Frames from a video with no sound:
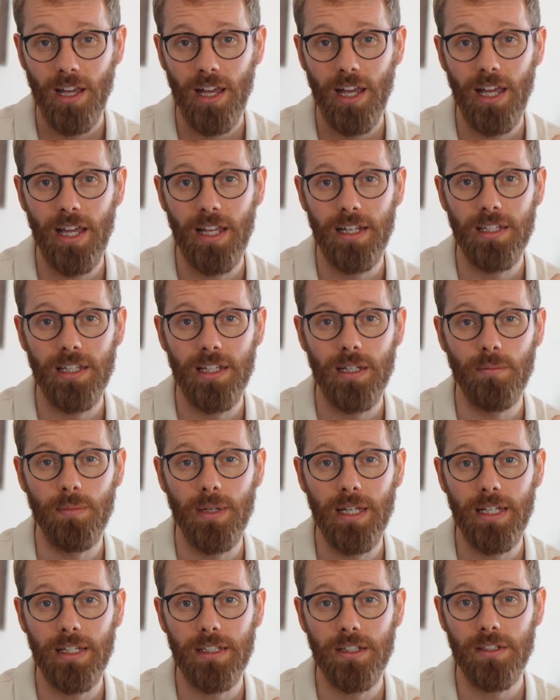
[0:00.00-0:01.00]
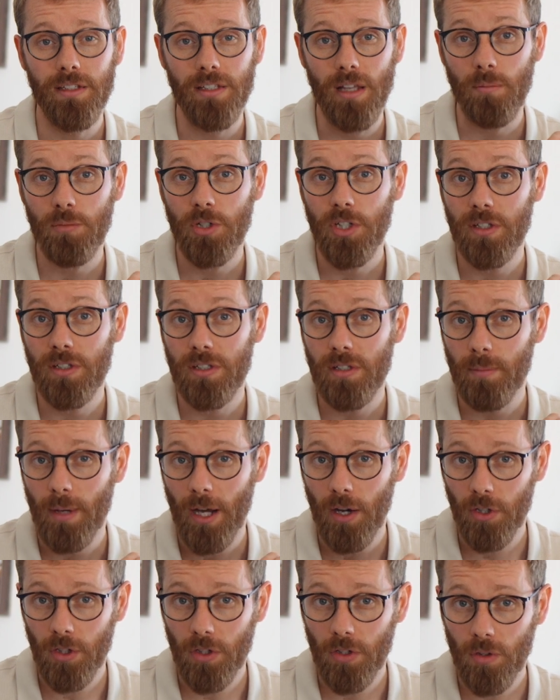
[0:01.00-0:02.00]
and they made assumptions
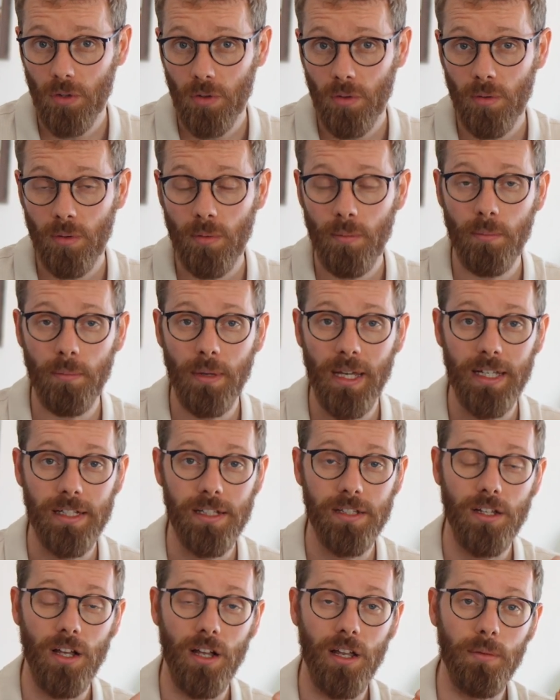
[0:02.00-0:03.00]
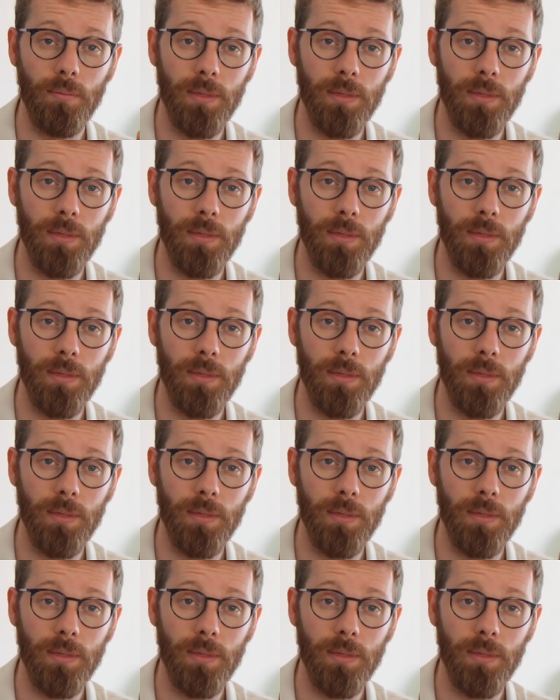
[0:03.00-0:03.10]
about you based on